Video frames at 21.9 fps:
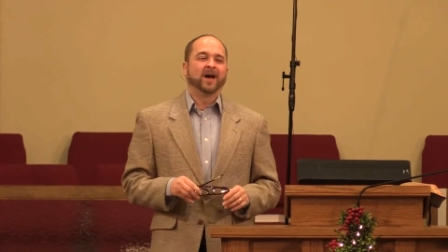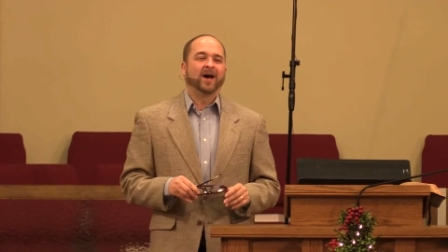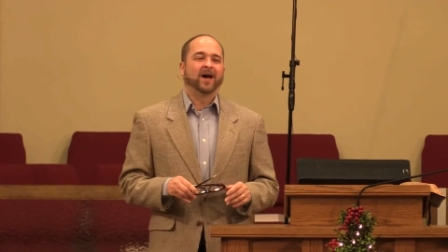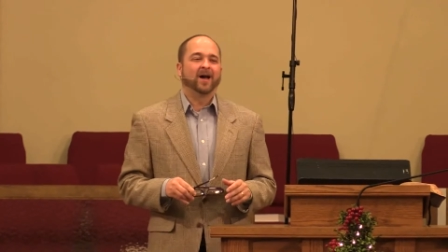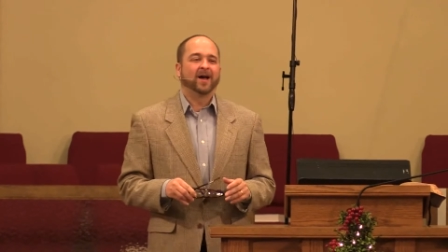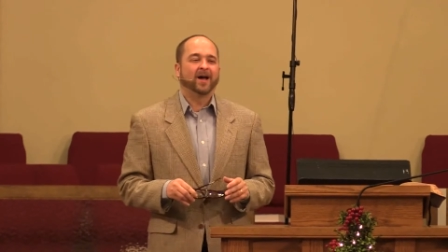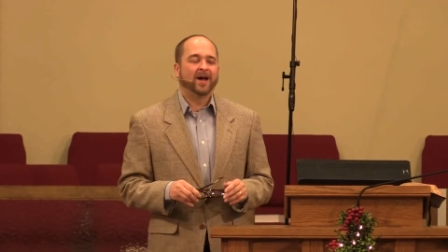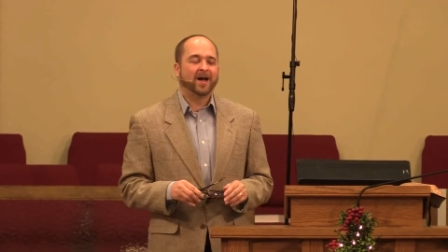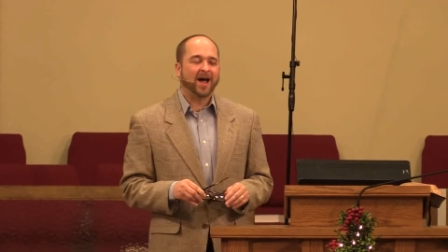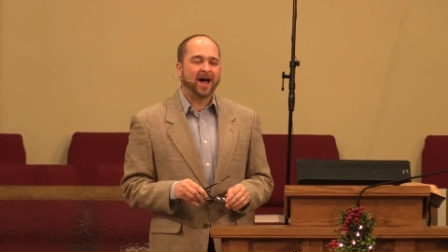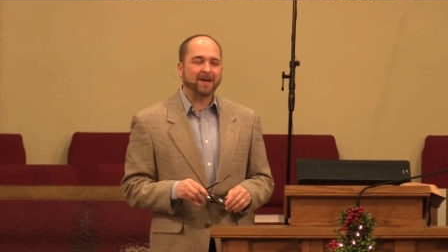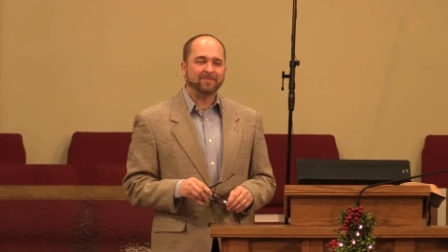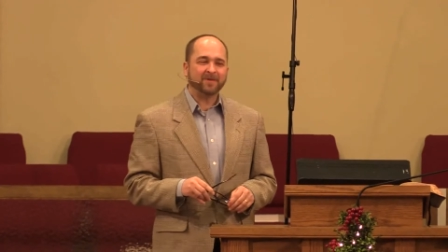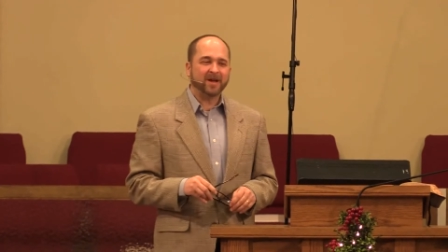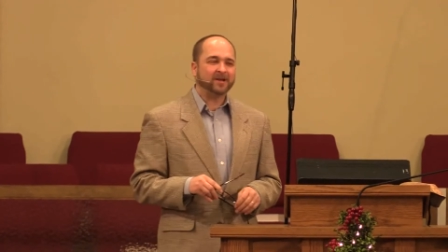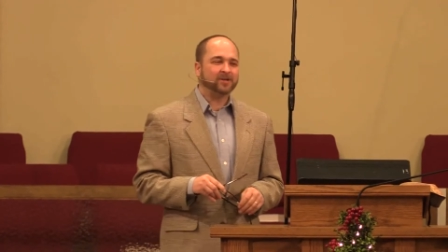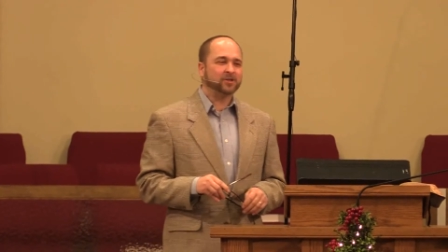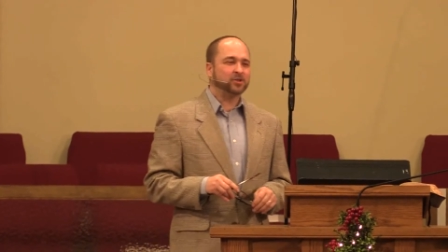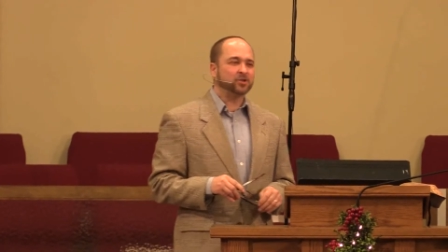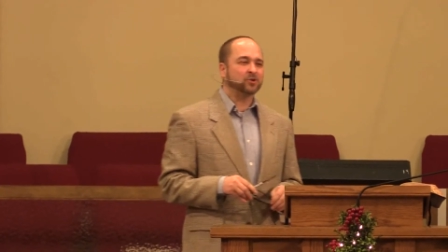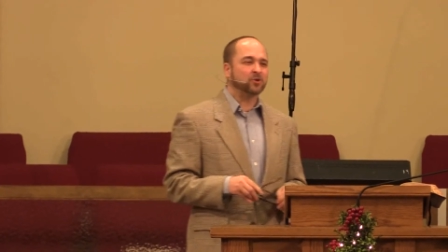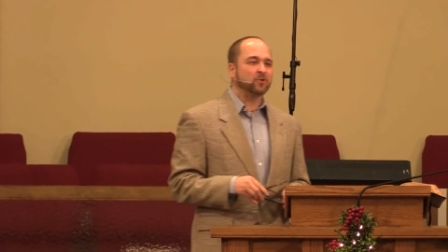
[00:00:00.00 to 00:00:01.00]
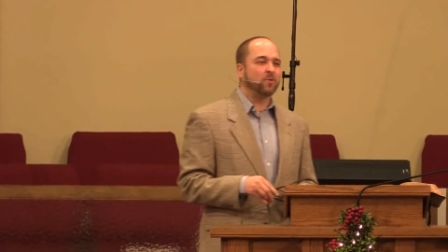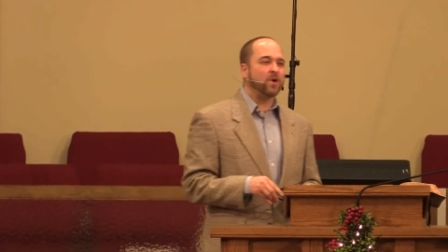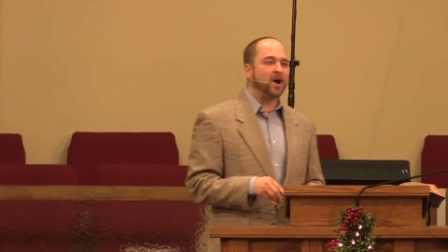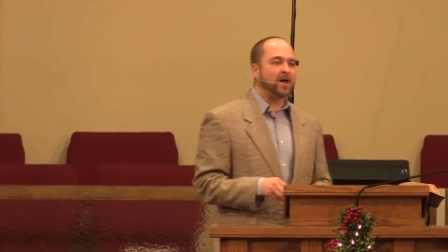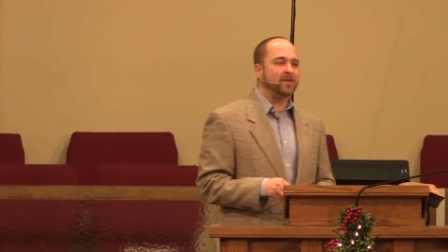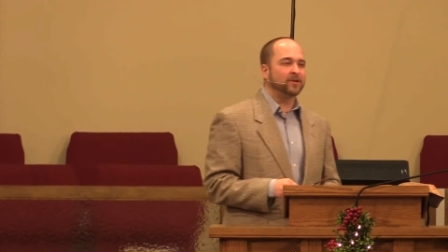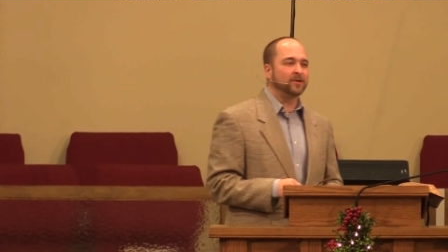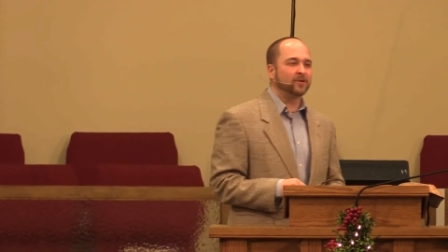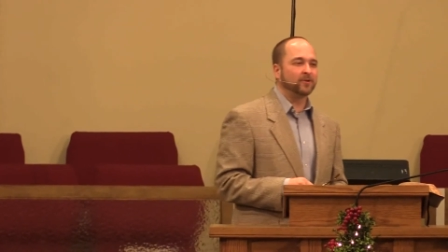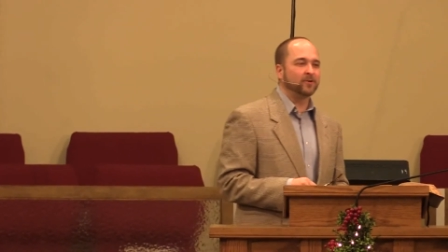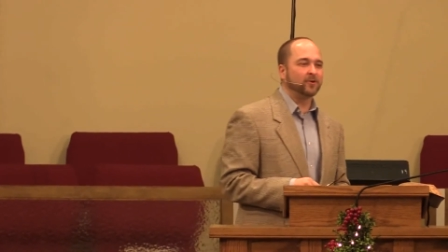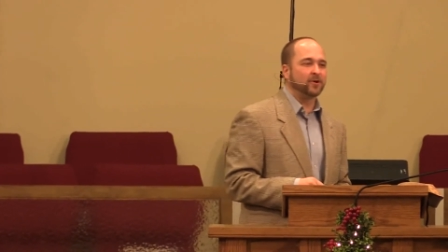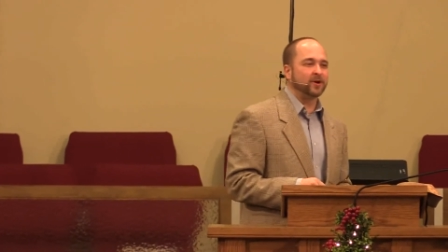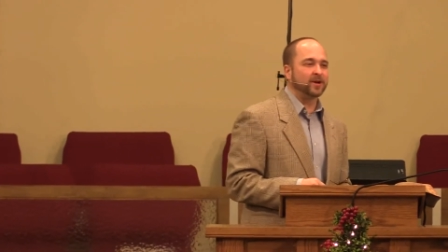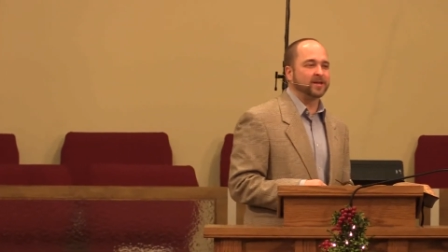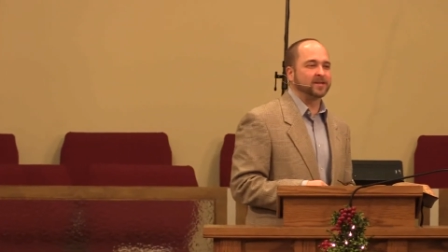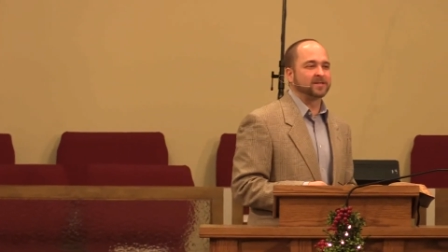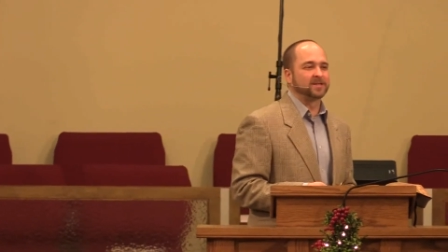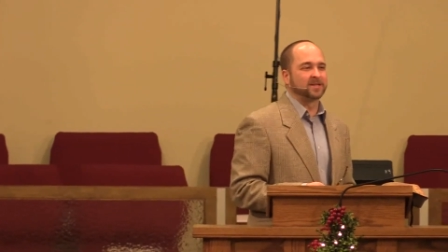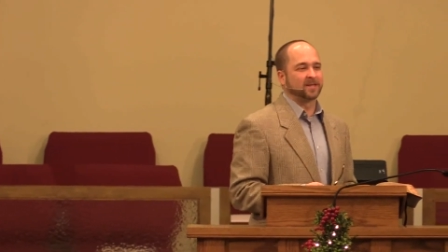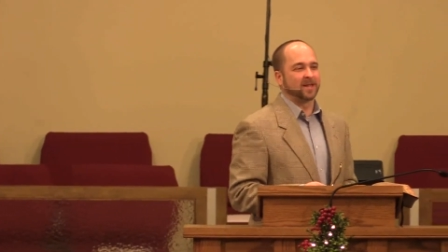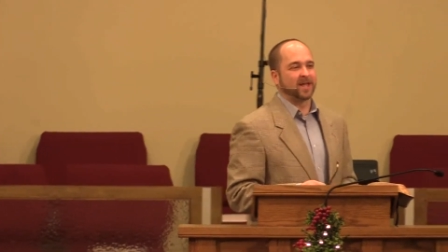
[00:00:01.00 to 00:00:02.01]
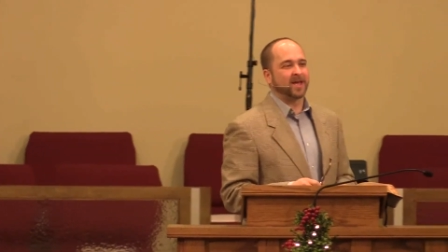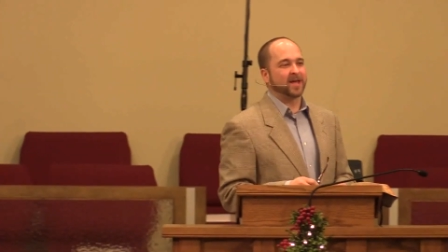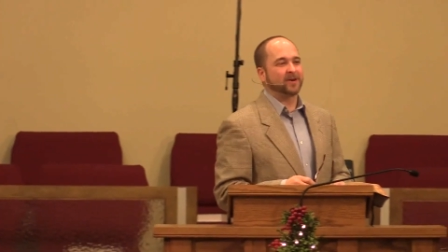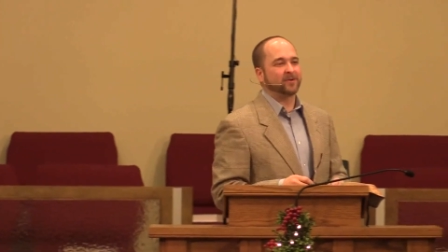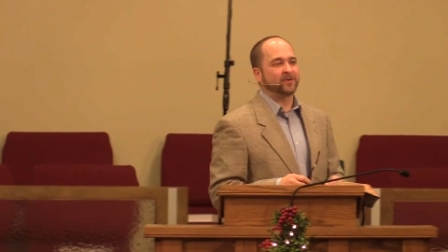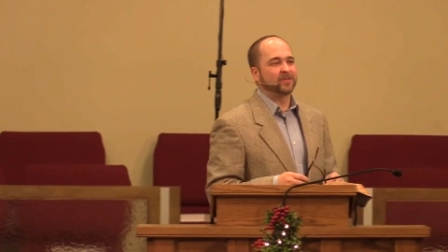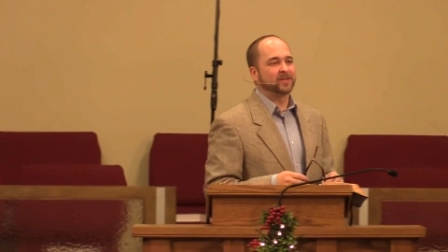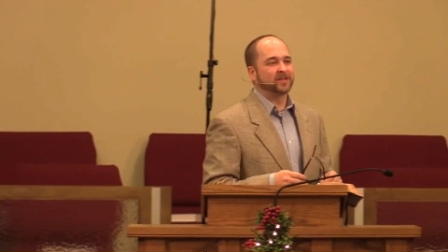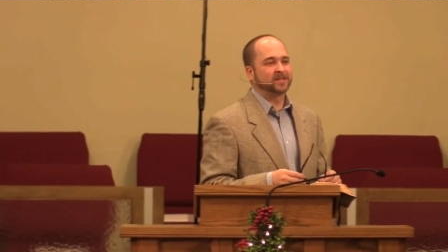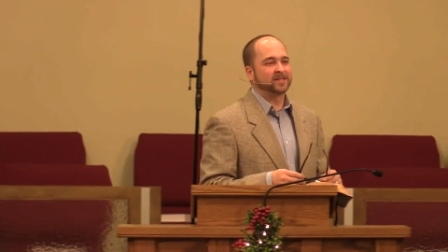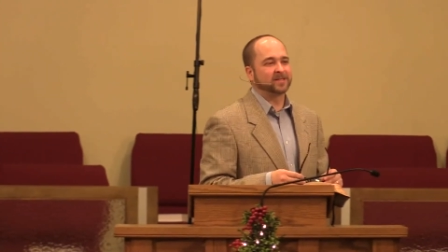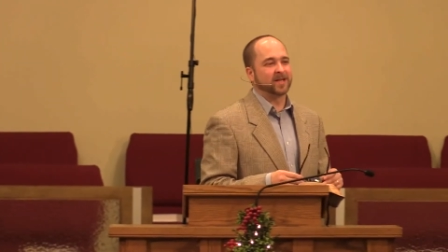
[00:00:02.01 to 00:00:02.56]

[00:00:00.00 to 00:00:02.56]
Uh, I'm not sure why the Lord has led on these